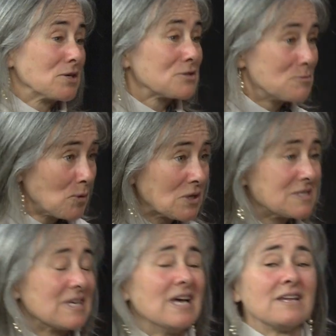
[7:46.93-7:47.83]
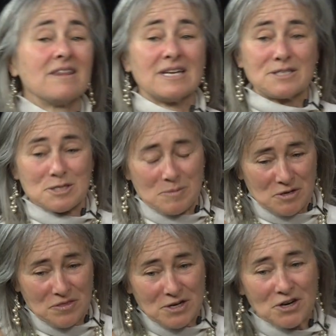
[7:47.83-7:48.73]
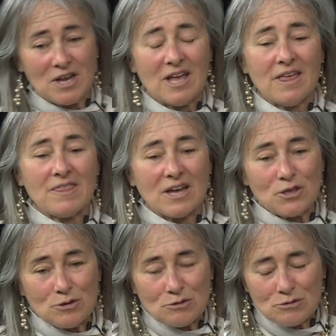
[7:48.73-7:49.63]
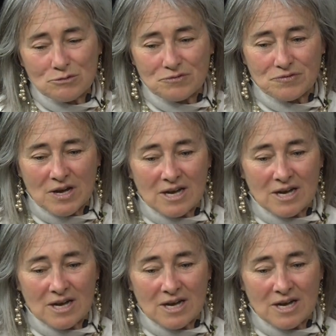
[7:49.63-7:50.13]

sports, and that's the spirit theater, that you've